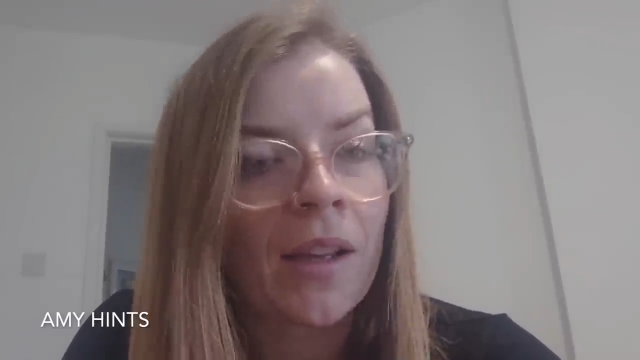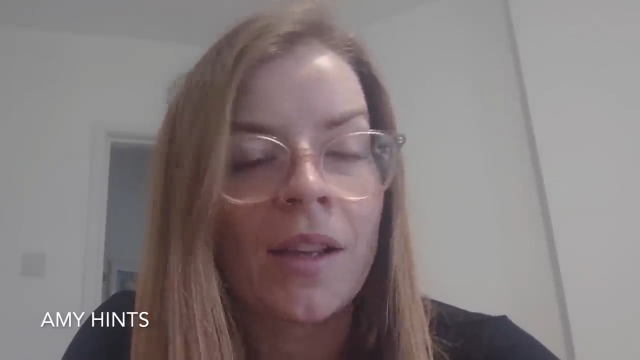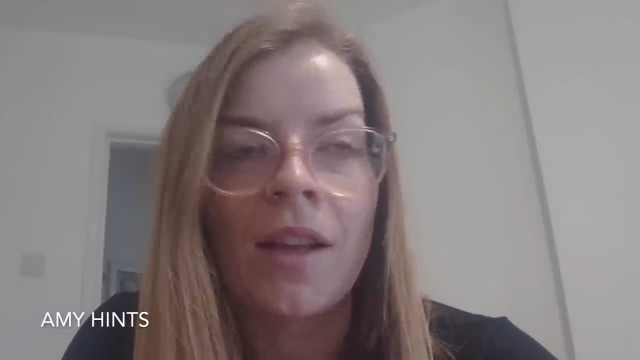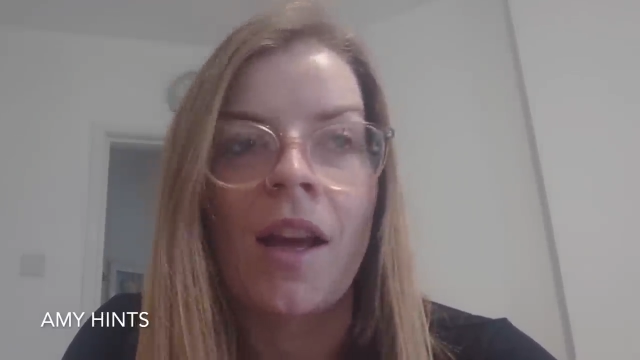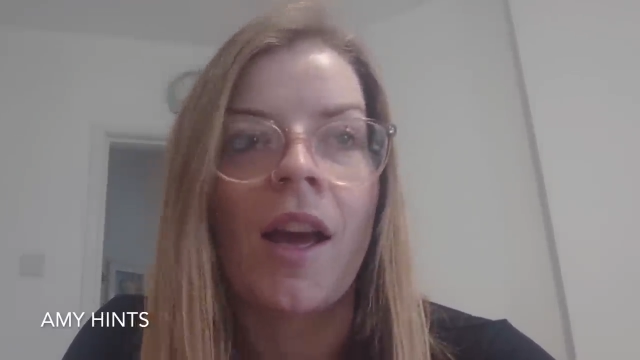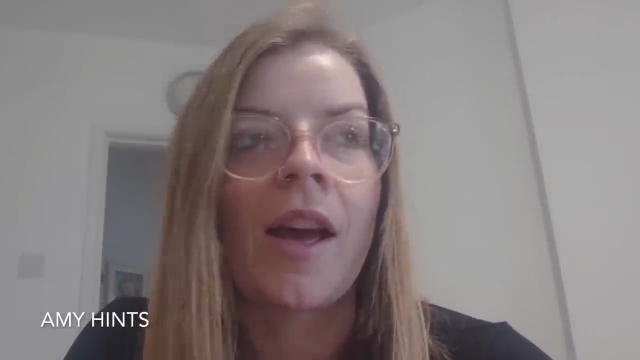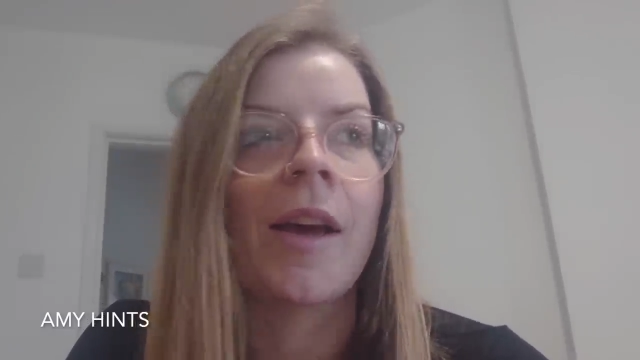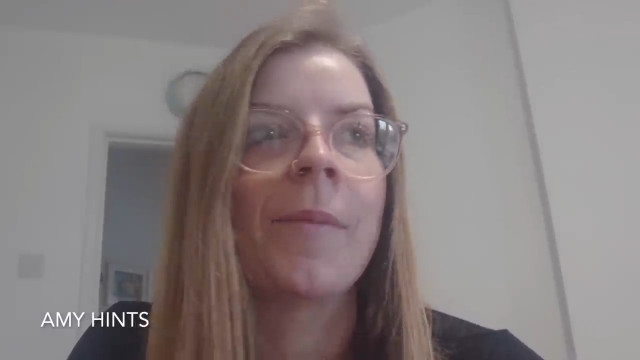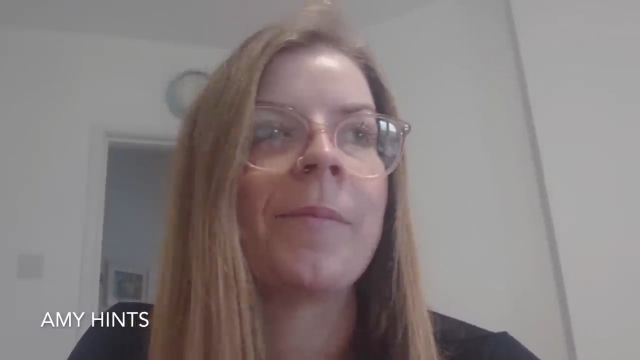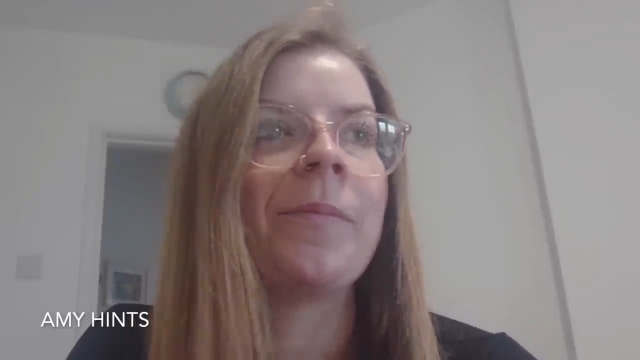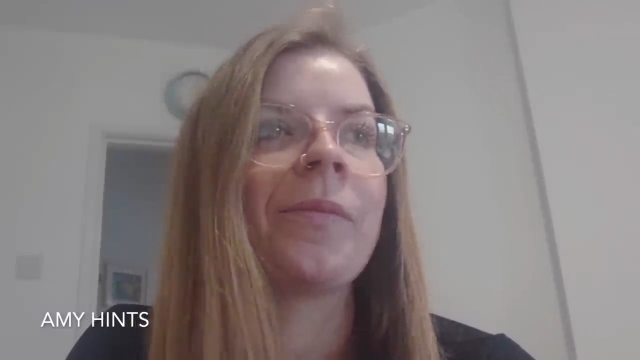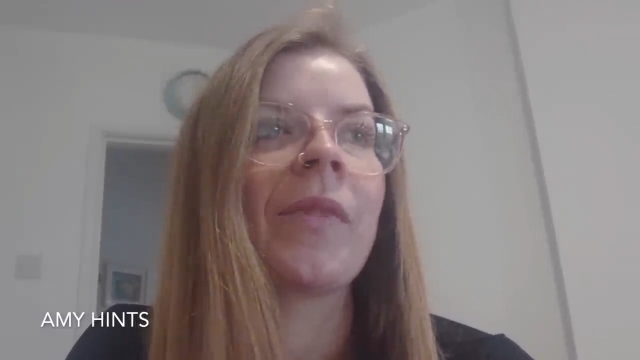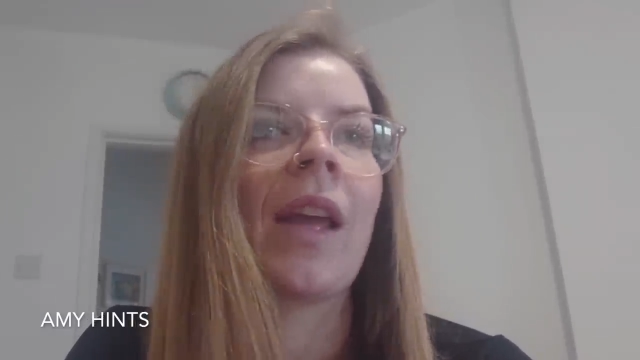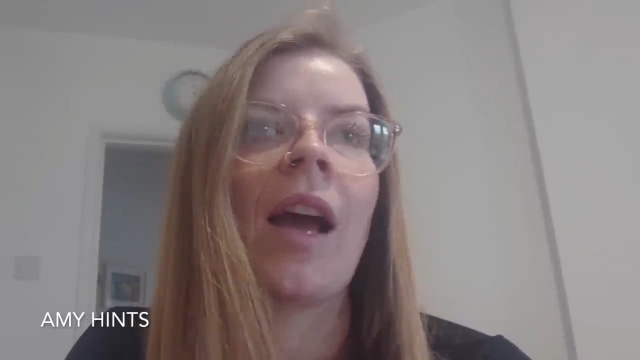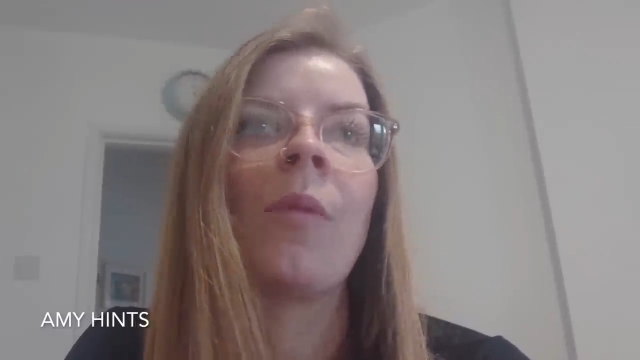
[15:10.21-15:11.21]
Um,
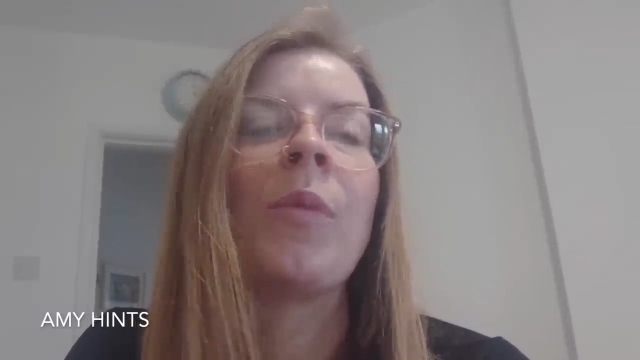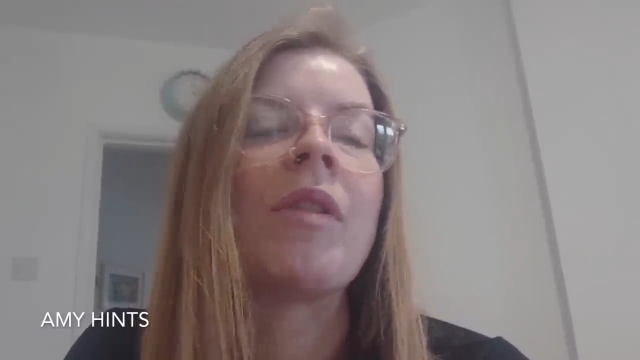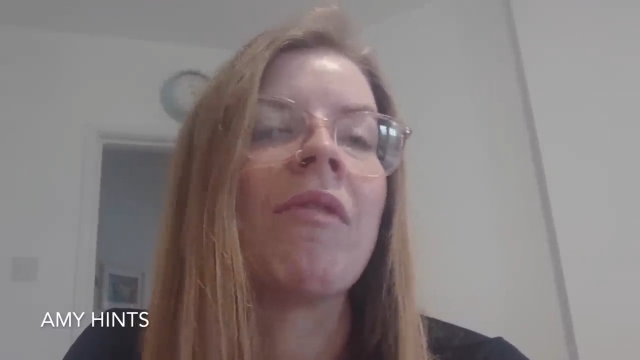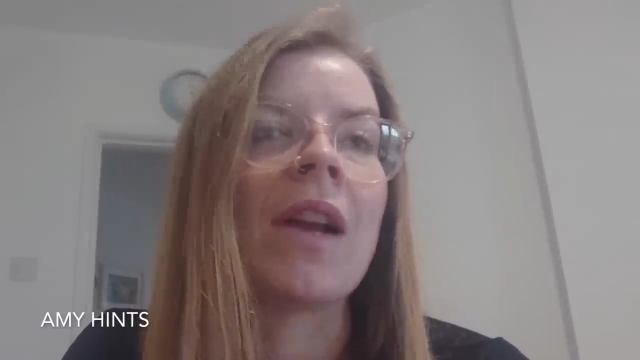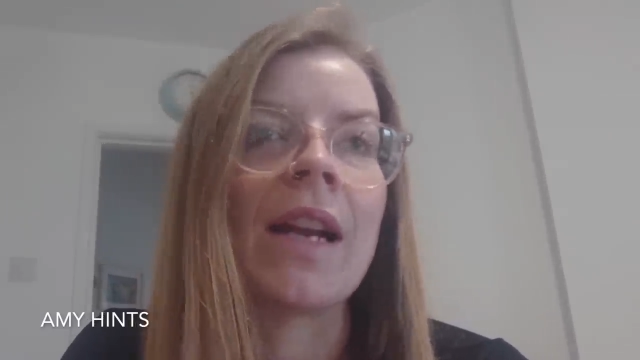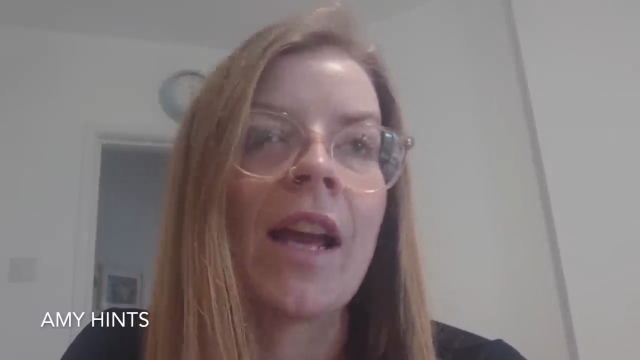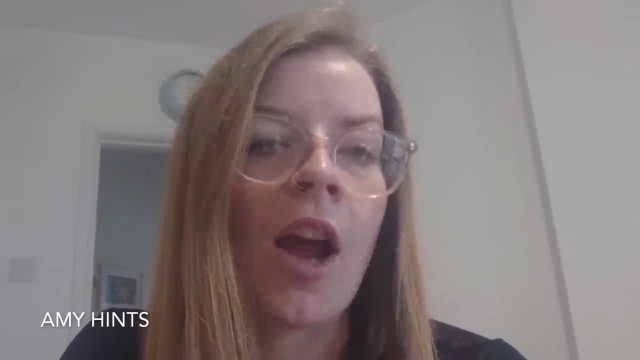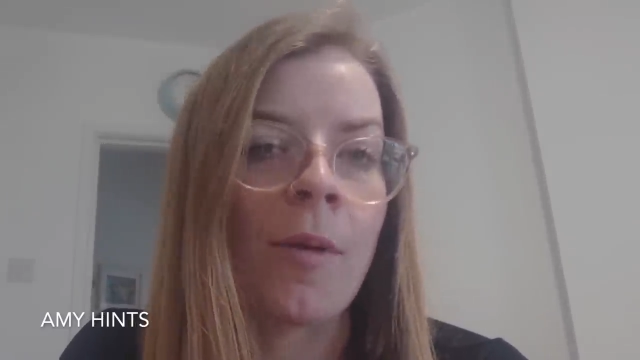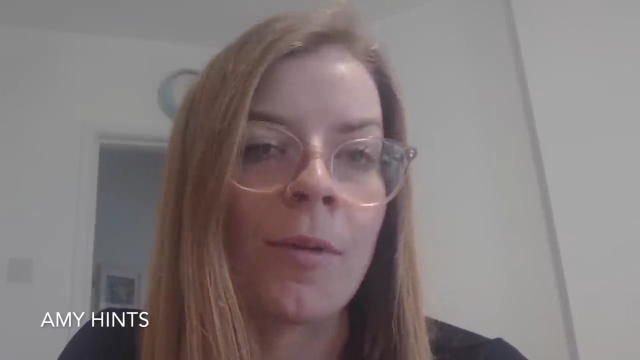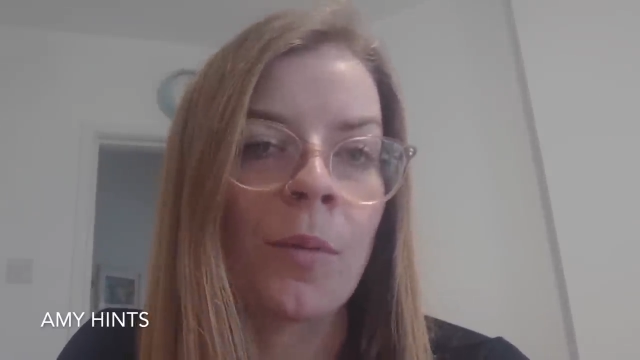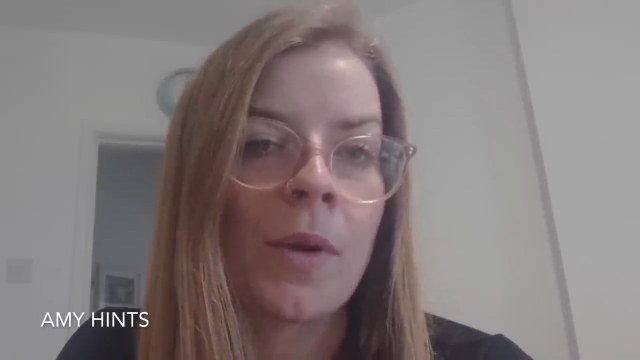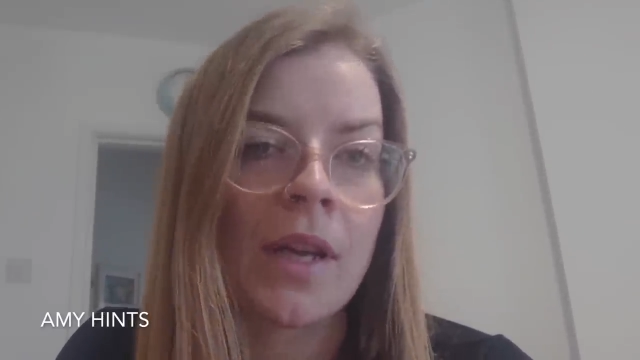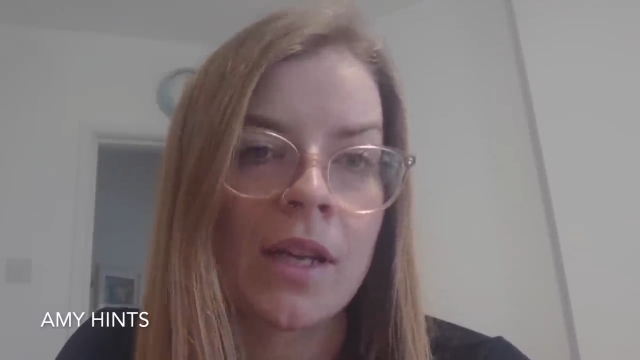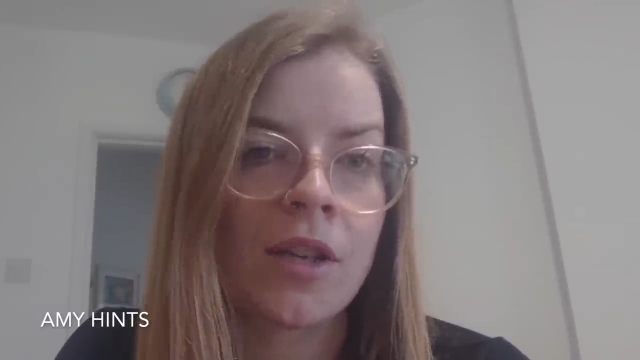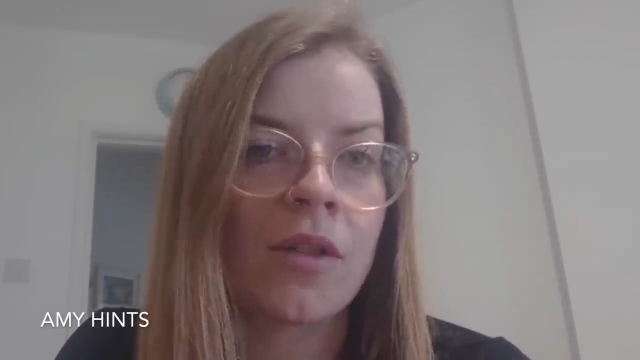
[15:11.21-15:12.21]
and we really hope that we
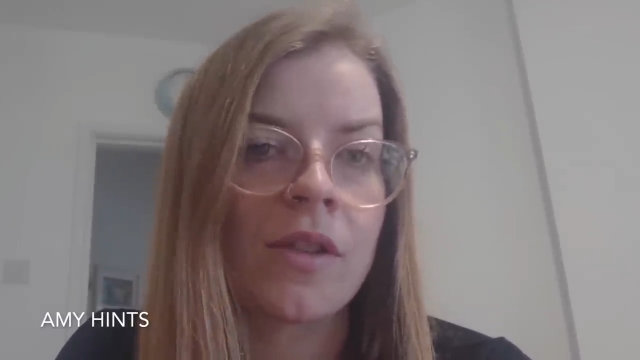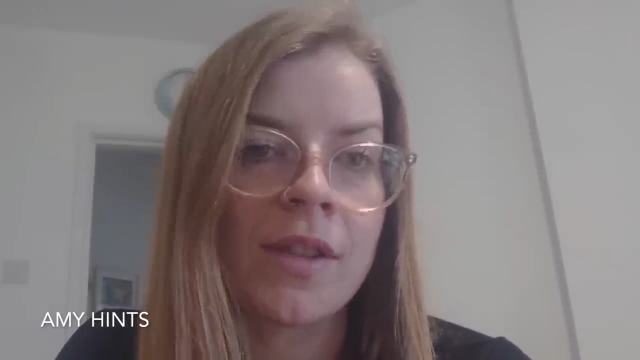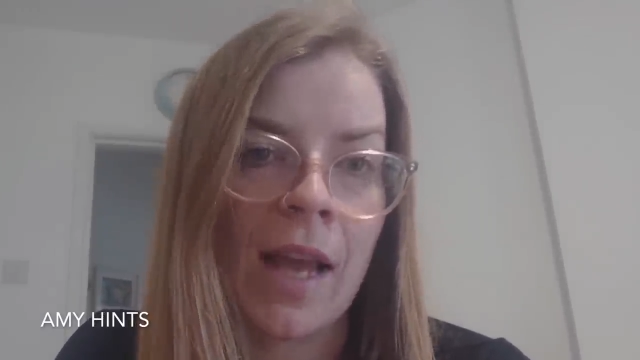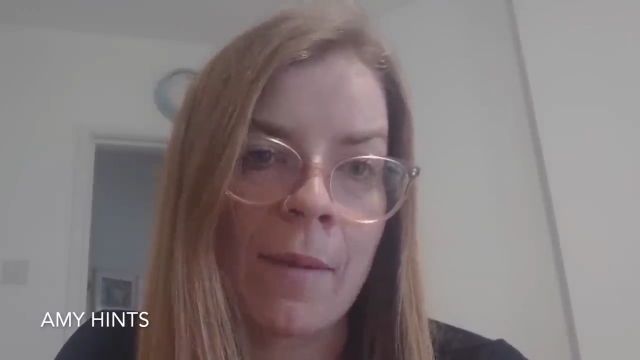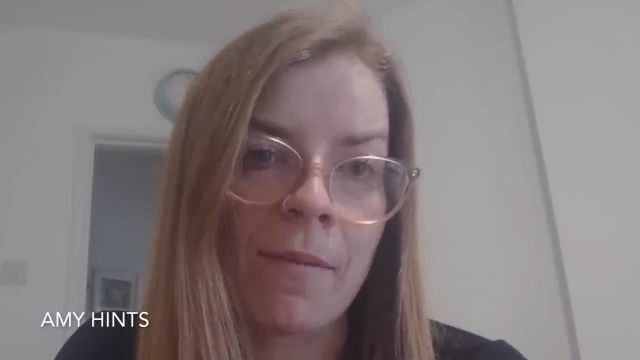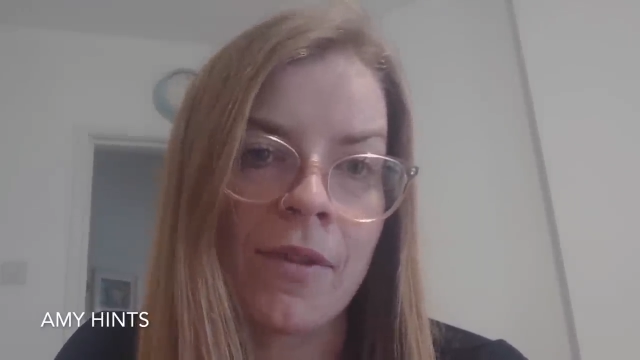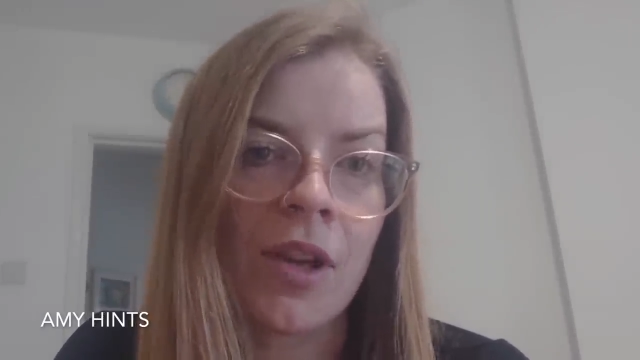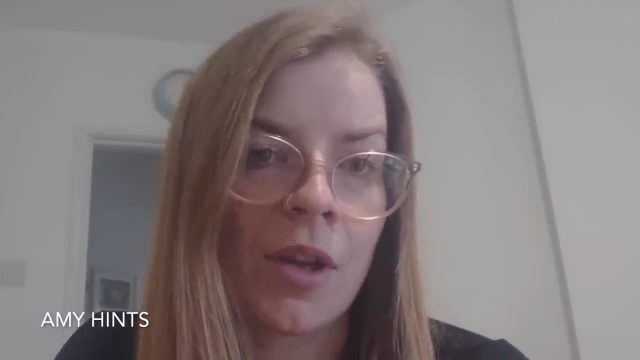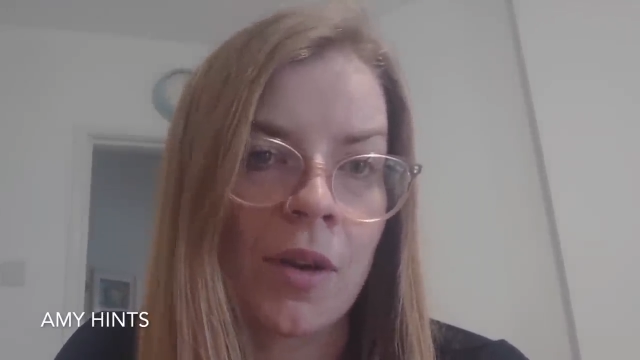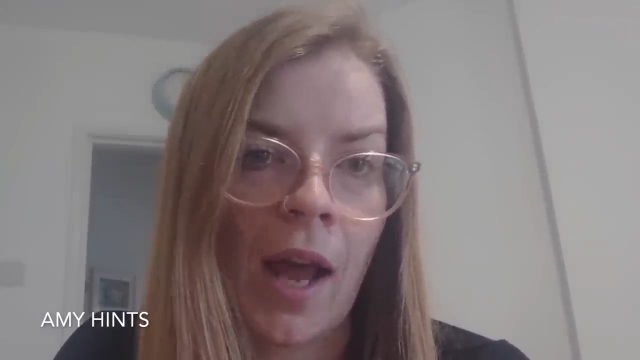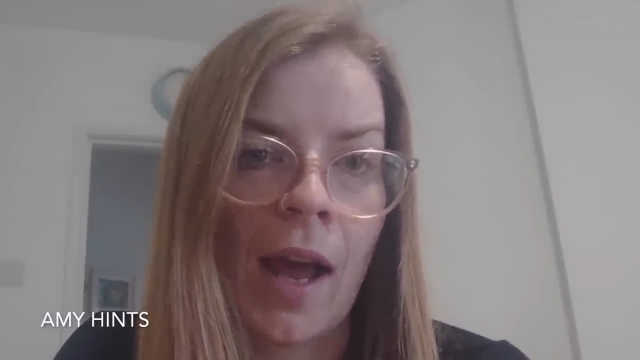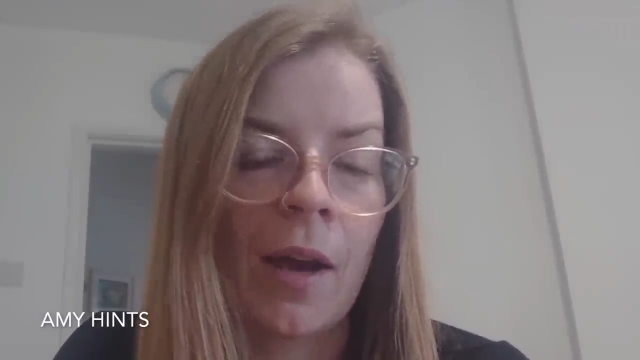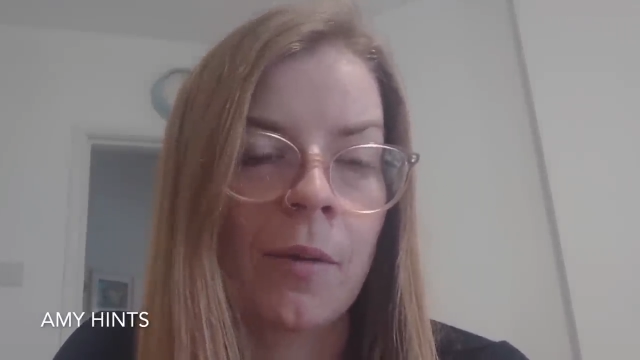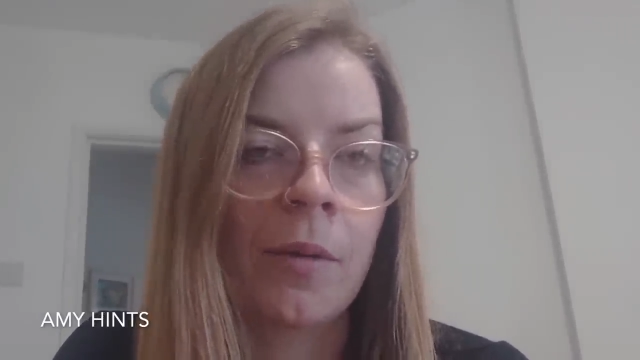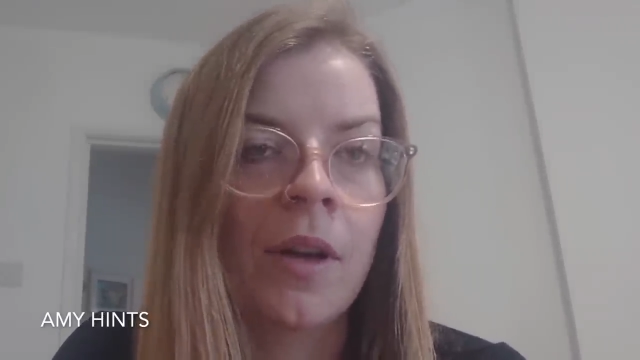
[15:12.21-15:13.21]
can do the same for you
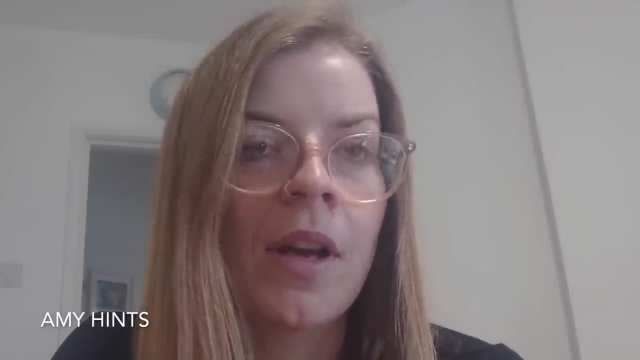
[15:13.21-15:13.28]
now.